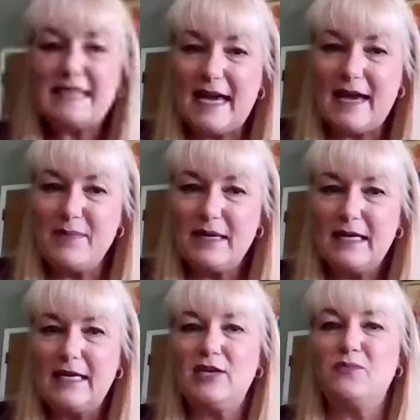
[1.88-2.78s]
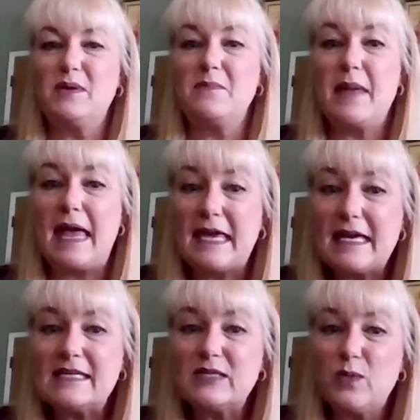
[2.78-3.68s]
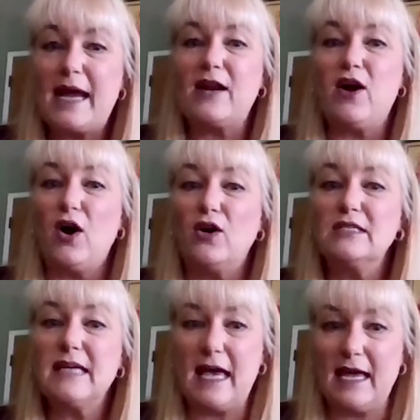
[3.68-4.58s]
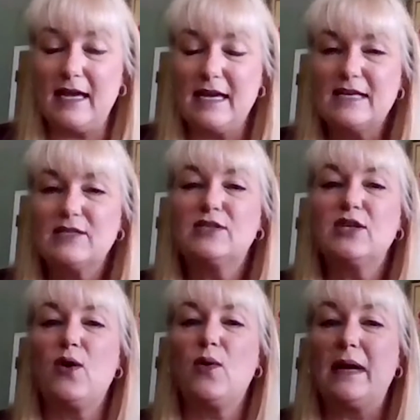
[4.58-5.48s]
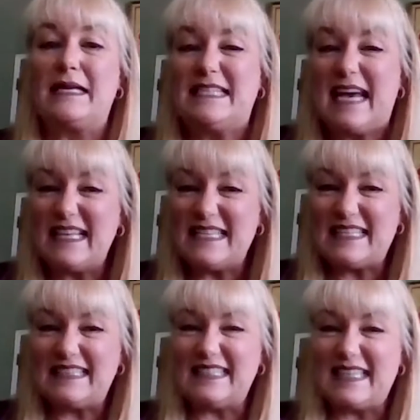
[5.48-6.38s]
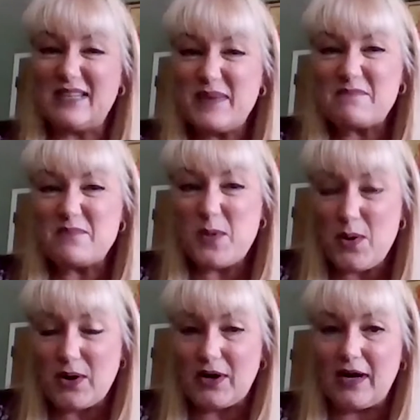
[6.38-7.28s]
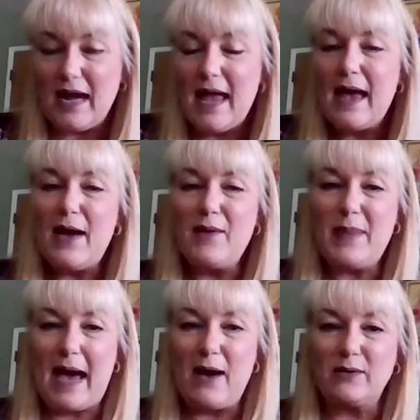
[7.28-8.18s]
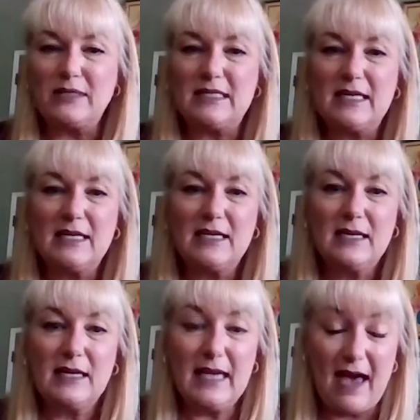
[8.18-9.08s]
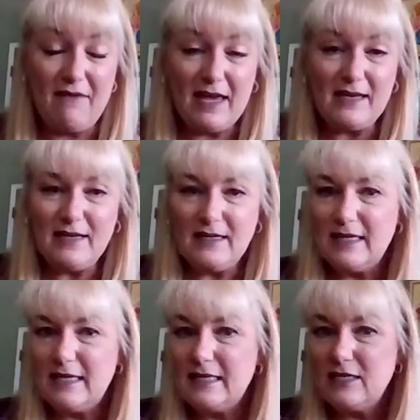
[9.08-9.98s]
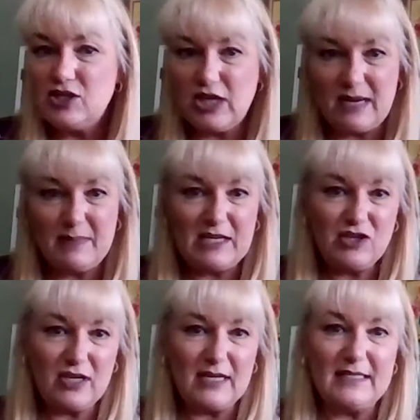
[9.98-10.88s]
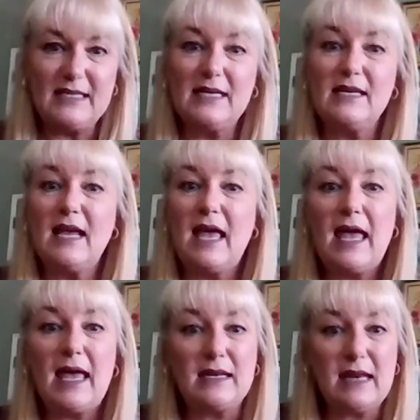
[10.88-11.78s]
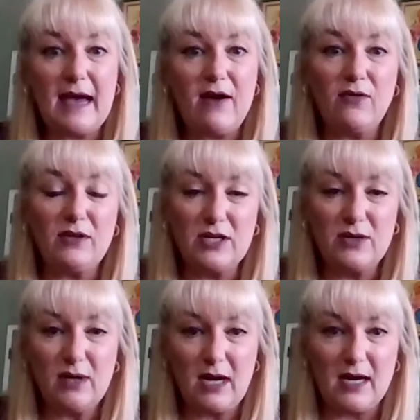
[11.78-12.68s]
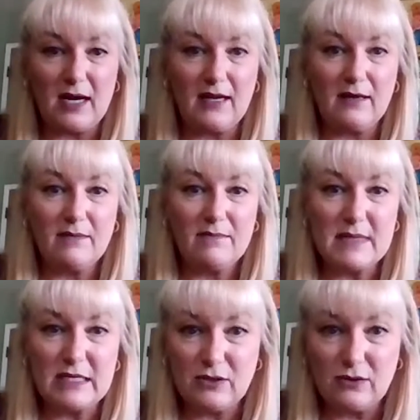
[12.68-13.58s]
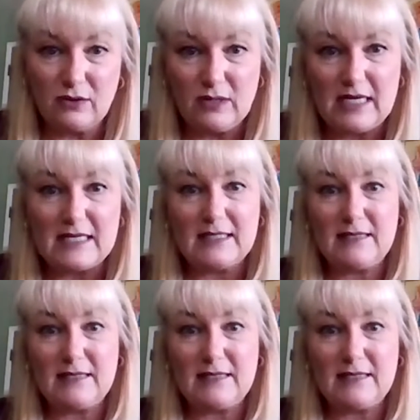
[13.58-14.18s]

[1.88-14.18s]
Deb, you've been making us wait all day. So tell us a little bit more about Kevin, JP Johnston, and now the new guy, Mr. Lucas.